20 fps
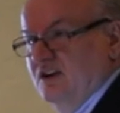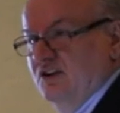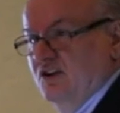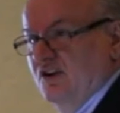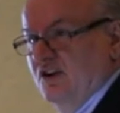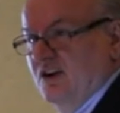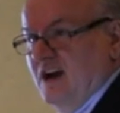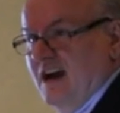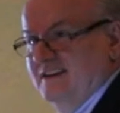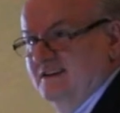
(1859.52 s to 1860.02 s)
on
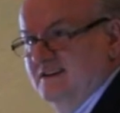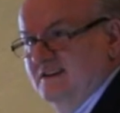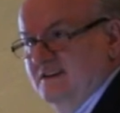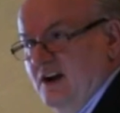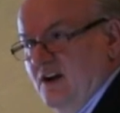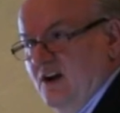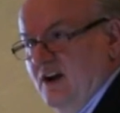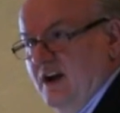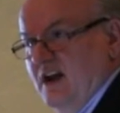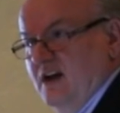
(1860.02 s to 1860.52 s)
your guys'
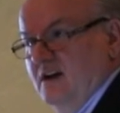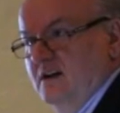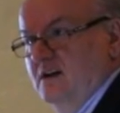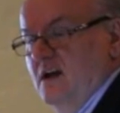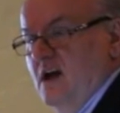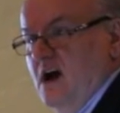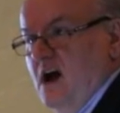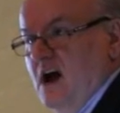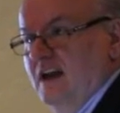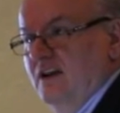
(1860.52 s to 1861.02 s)
area.
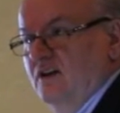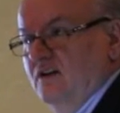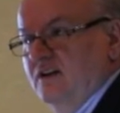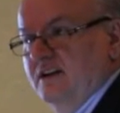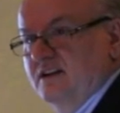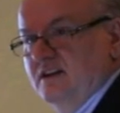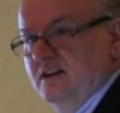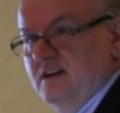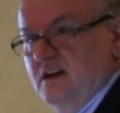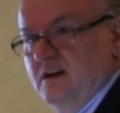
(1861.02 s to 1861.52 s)
I
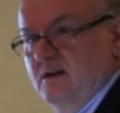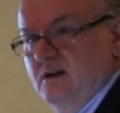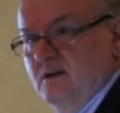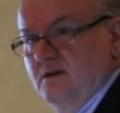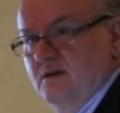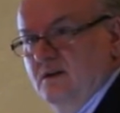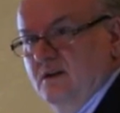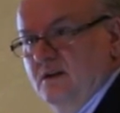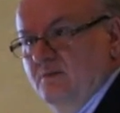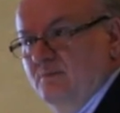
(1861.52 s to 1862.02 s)
look at the
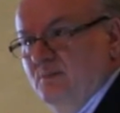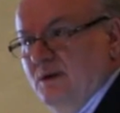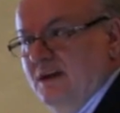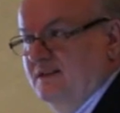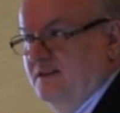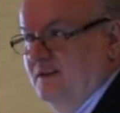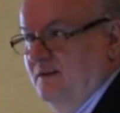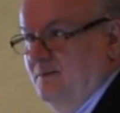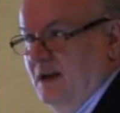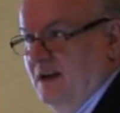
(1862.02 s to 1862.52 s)

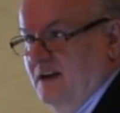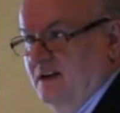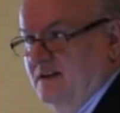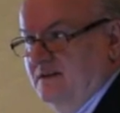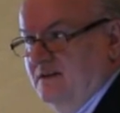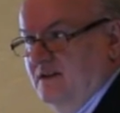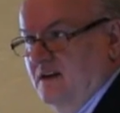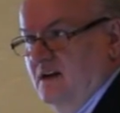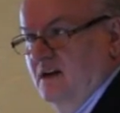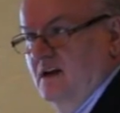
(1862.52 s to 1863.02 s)

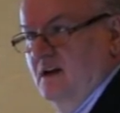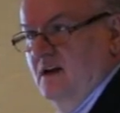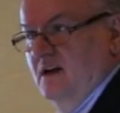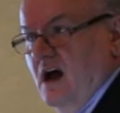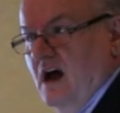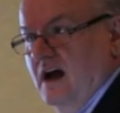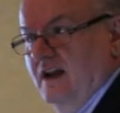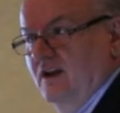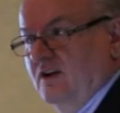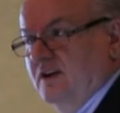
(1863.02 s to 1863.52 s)
PCBs,
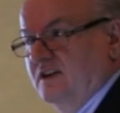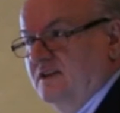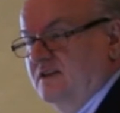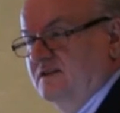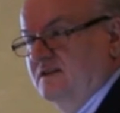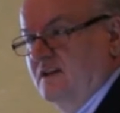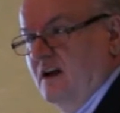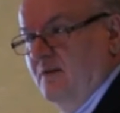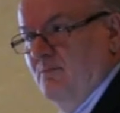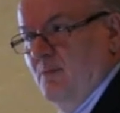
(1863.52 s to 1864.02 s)
I look at the
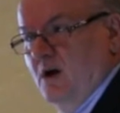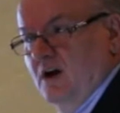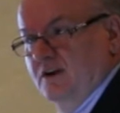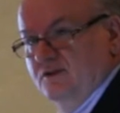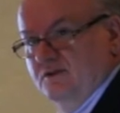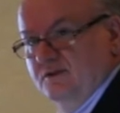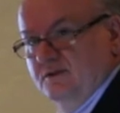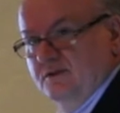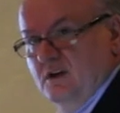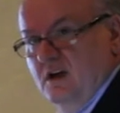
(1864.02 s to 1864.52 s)

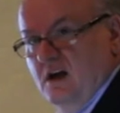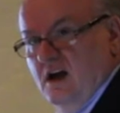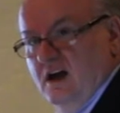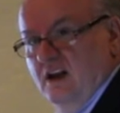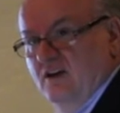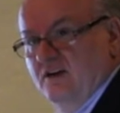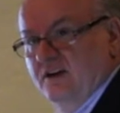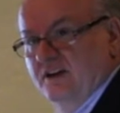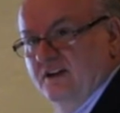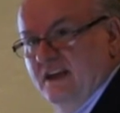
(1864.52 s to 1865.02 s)
submodules, I
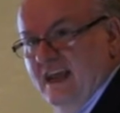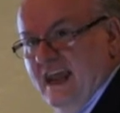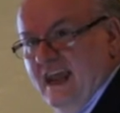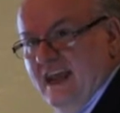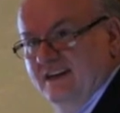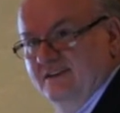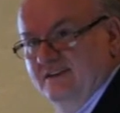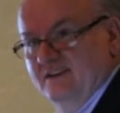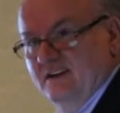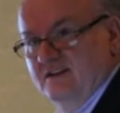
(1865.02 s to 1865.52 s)
look at the
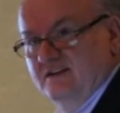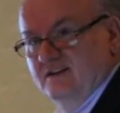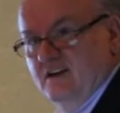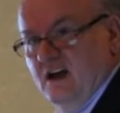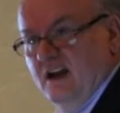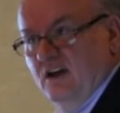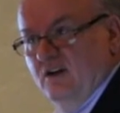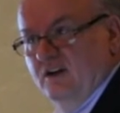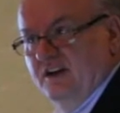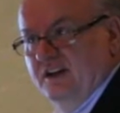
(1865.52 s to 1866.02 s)
ASICs,
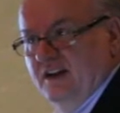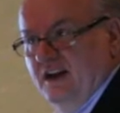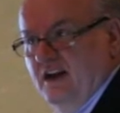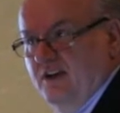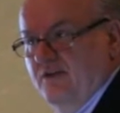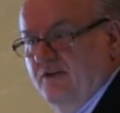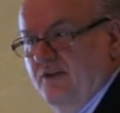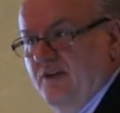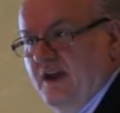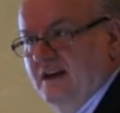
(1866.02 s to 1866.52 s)
I look at the
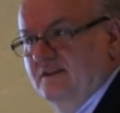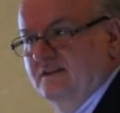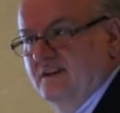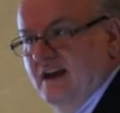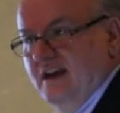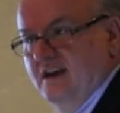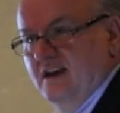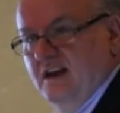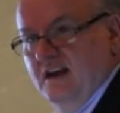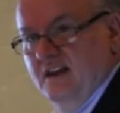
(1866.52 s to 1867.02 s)
other things,
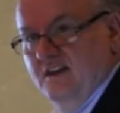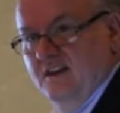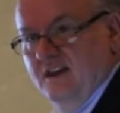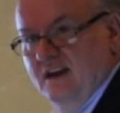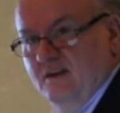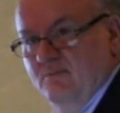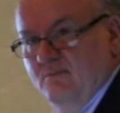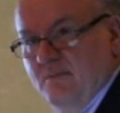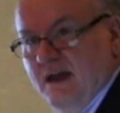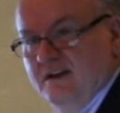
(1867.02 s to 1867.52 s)
at
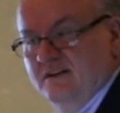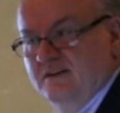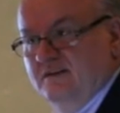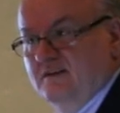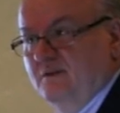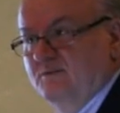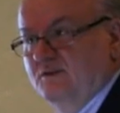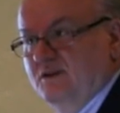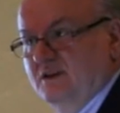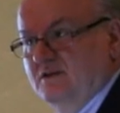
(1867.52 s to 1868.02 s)
the embedded
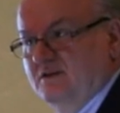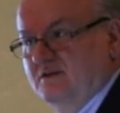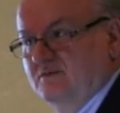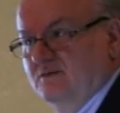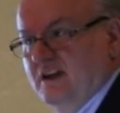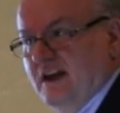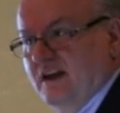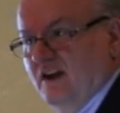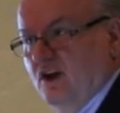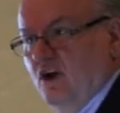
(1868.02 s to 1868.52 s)

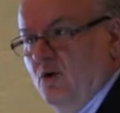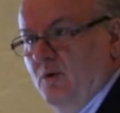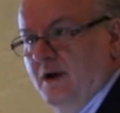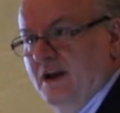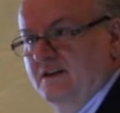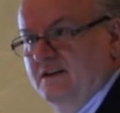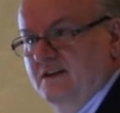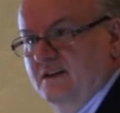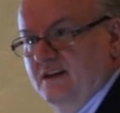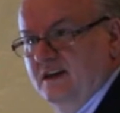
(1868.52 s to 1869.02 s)
subsystems that go
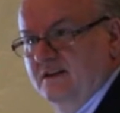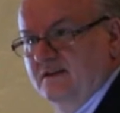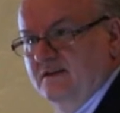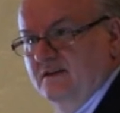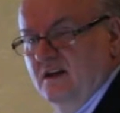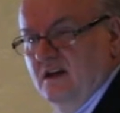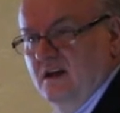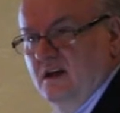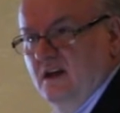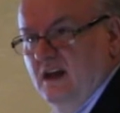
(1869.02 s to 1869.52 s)
into
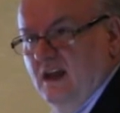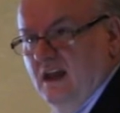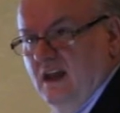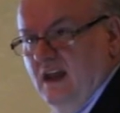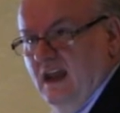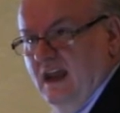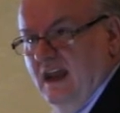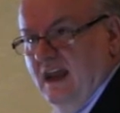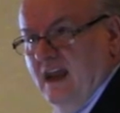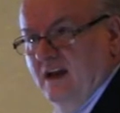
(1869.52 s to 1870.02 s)
this.
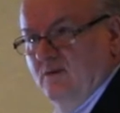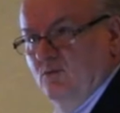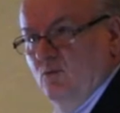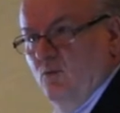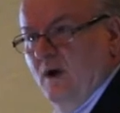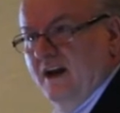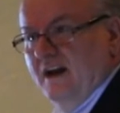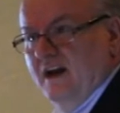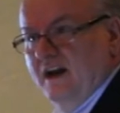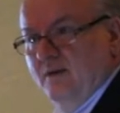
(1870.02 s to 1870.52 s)

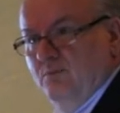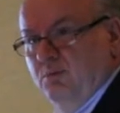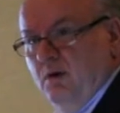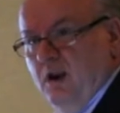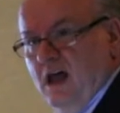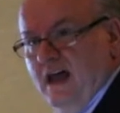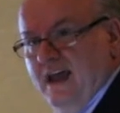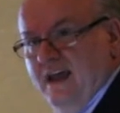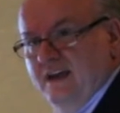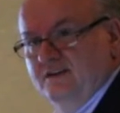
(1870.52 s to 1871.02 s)
And when I
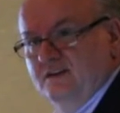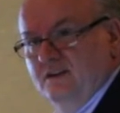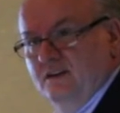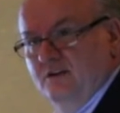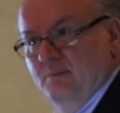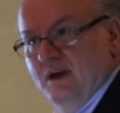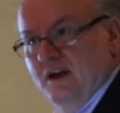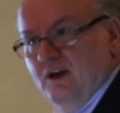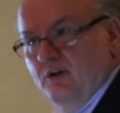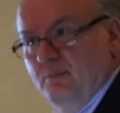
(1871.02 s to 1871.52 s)
apply it to
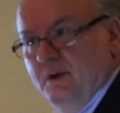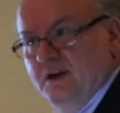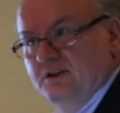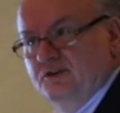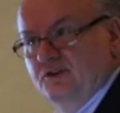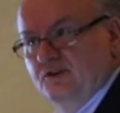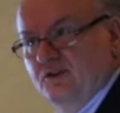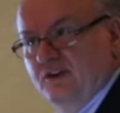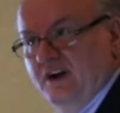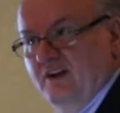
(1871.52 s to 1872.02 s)
the bigger
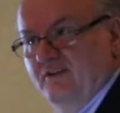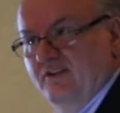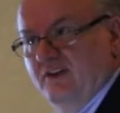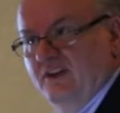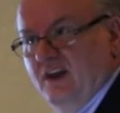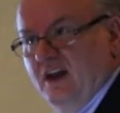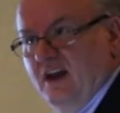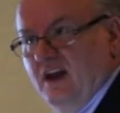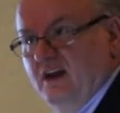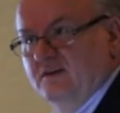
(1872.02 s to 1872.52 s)
picture and
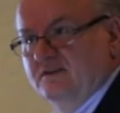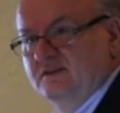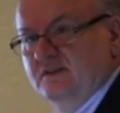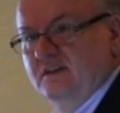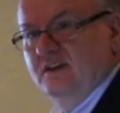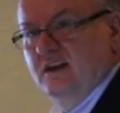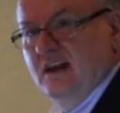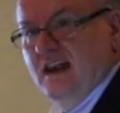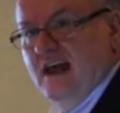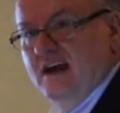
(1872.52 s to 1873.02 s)
everything else,
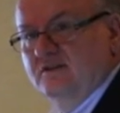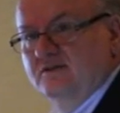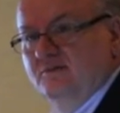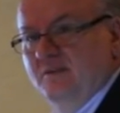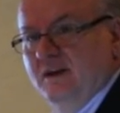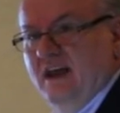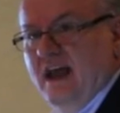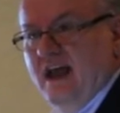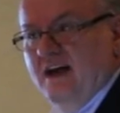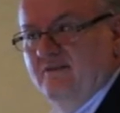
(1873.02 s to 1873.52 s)
it allows
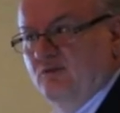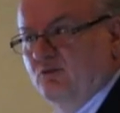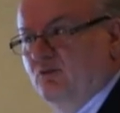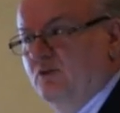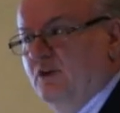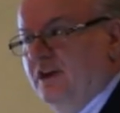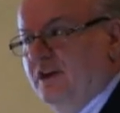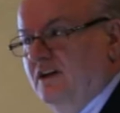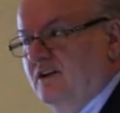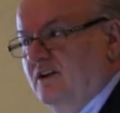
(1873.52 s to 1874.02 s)
me to have a
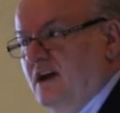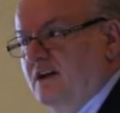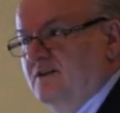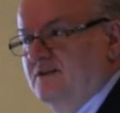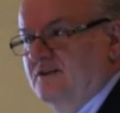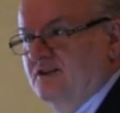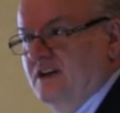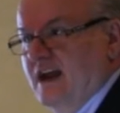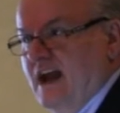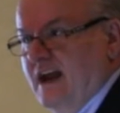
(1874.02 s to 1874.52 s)
really good
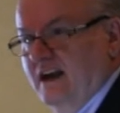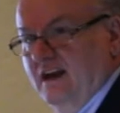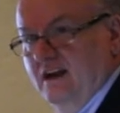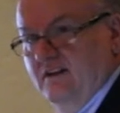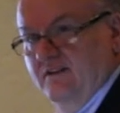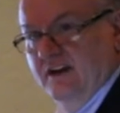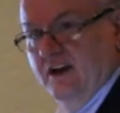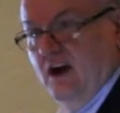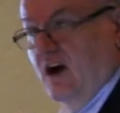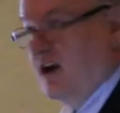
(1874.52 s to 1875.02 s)
understanding
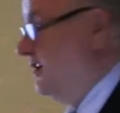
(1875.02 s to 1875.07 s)
of the